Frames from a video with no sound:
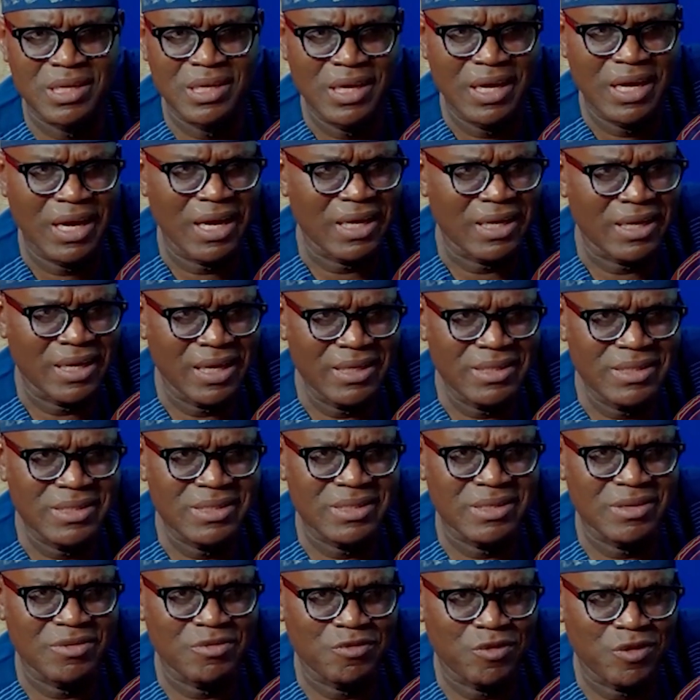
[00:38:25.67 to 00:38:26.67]
I guess it's
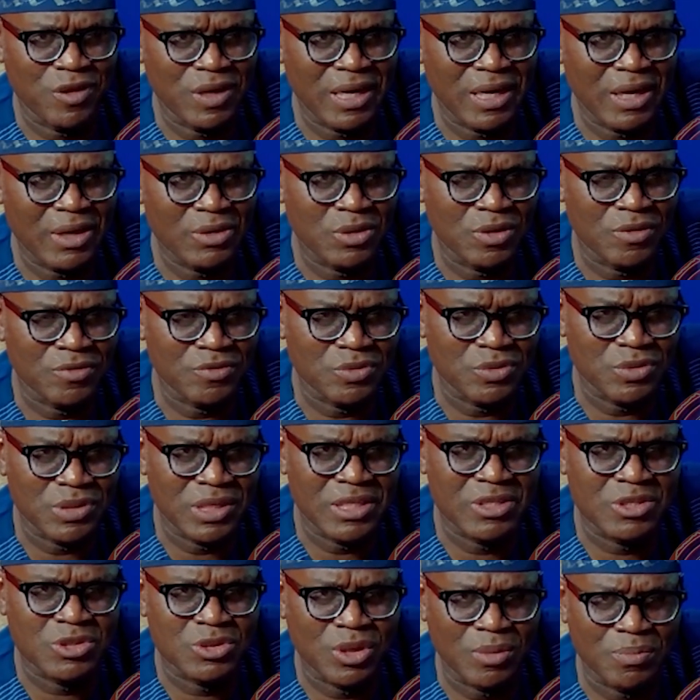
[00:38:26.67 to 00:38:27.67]
a fallout of
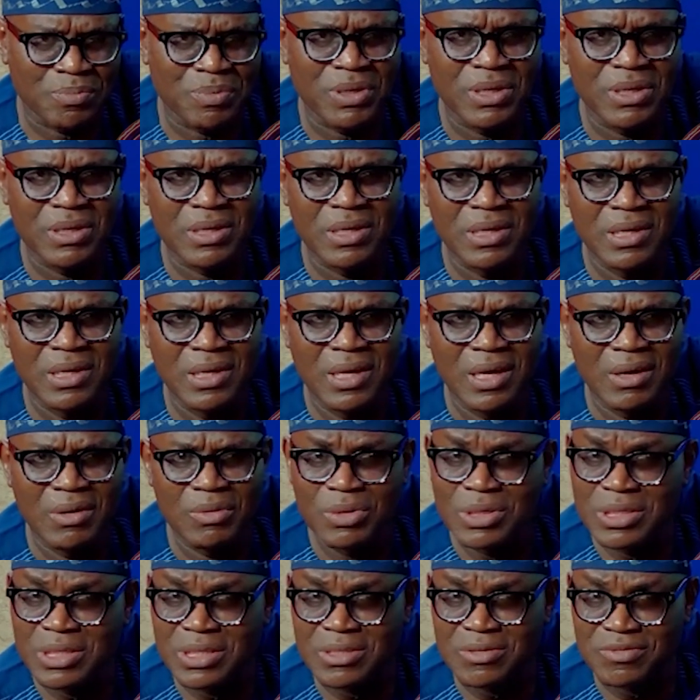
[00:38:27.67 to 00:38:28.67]
today's topic,
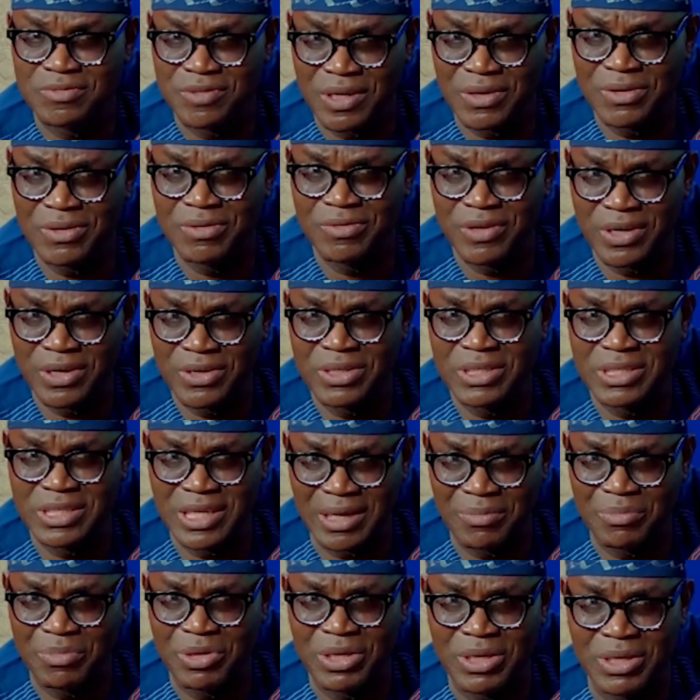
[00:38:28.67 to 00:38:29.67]
which is very, very
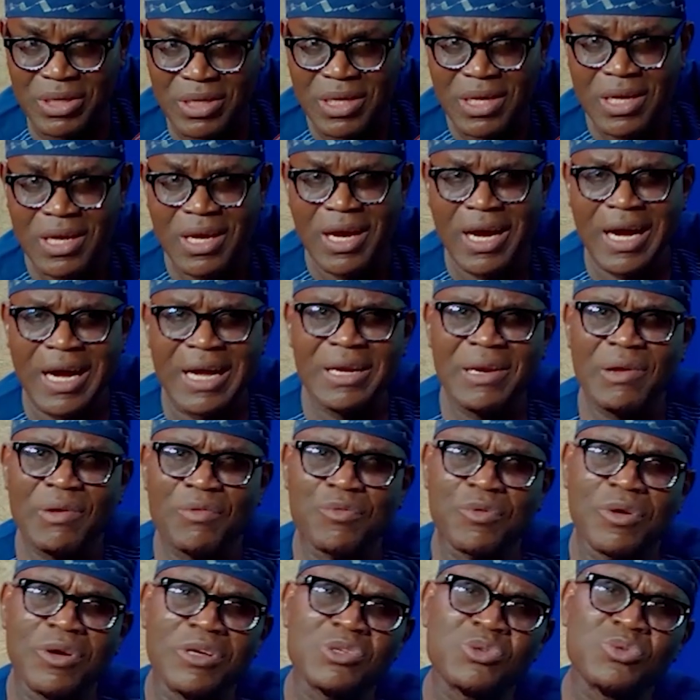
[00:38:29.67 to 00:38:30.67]
germane. And of
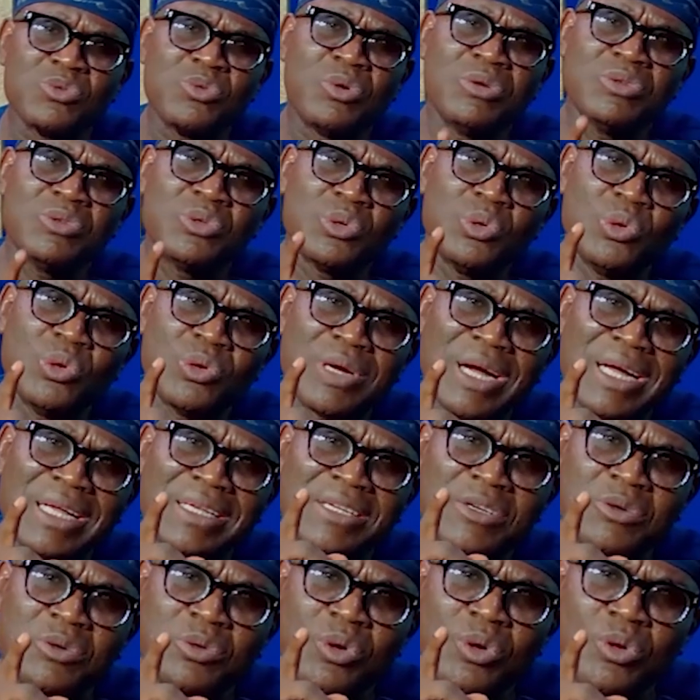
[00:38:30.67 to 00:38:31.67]
course, we want to look at
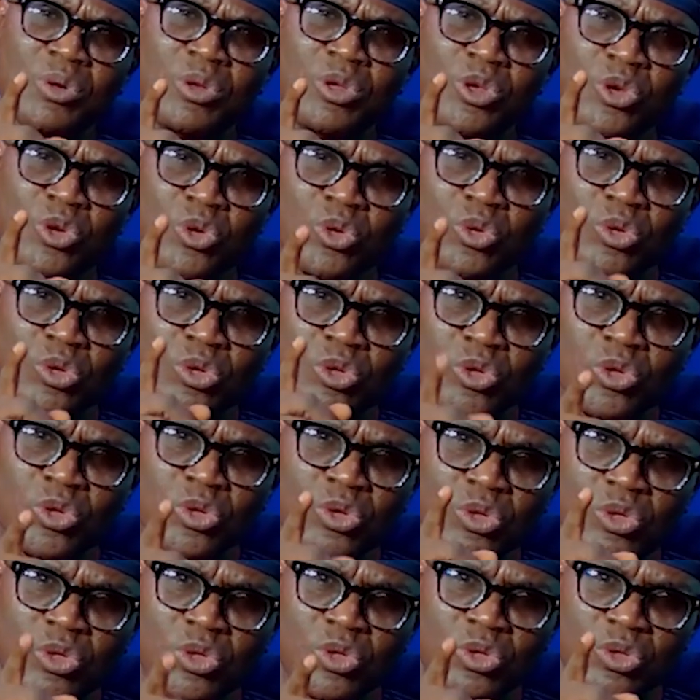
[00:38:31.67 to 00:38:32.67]
the role
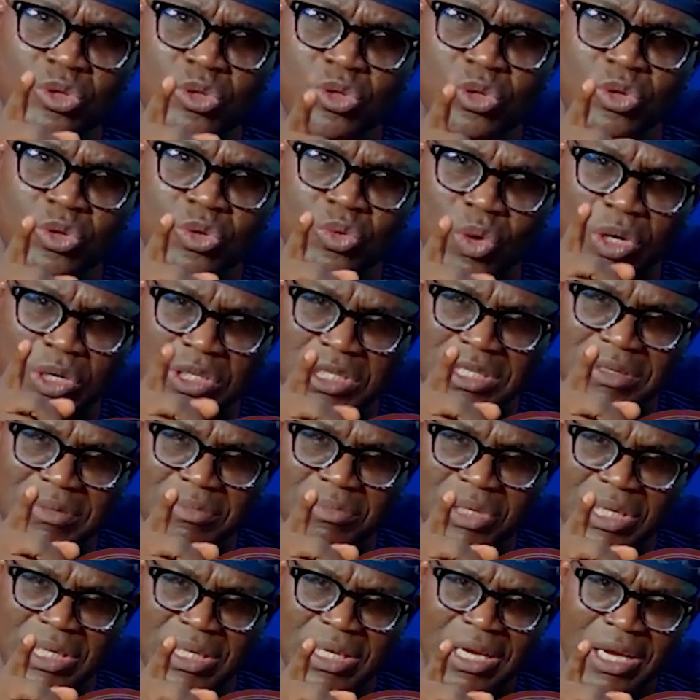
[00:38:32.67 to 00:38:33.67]
you watching
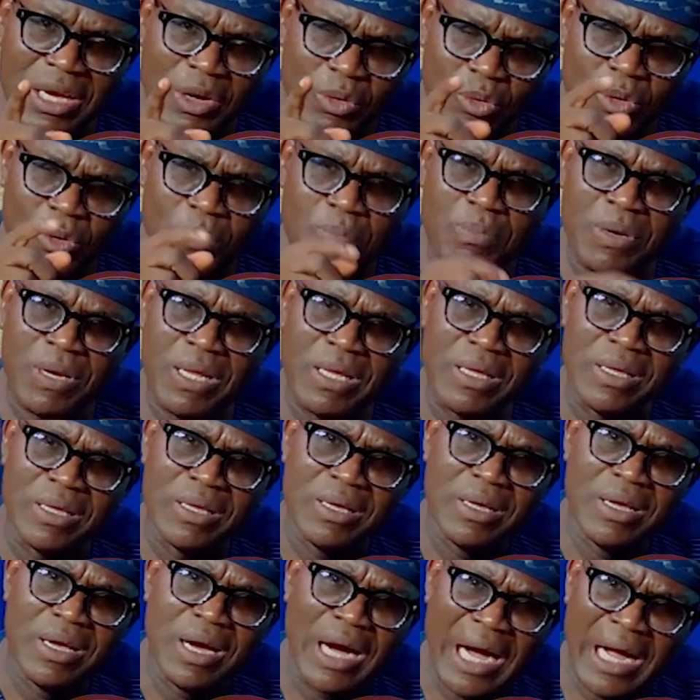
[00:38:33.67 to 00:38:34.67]
me will play.
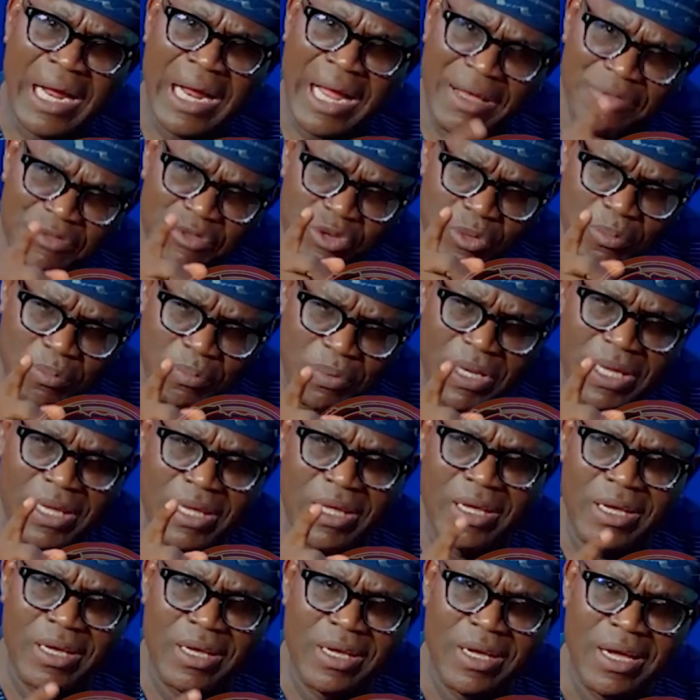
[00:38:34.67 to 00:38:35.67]
I have to play.
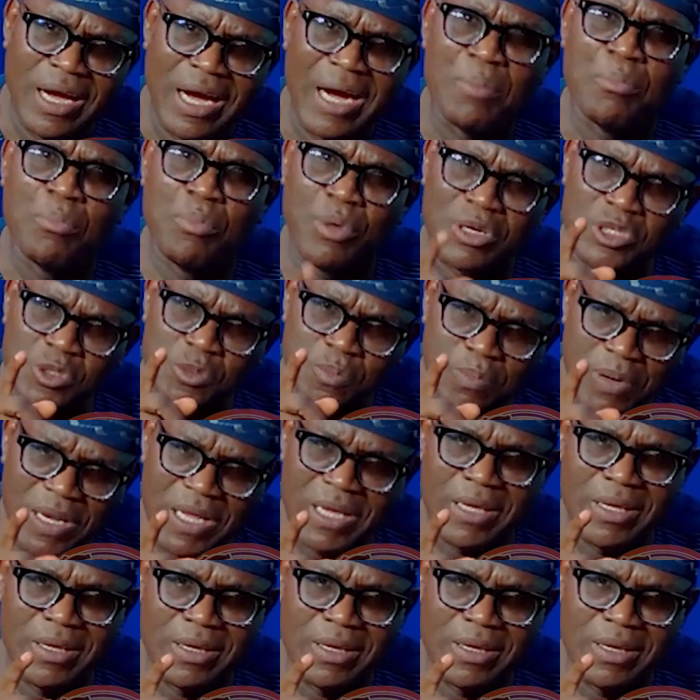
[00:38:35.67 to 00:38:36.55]
I must play.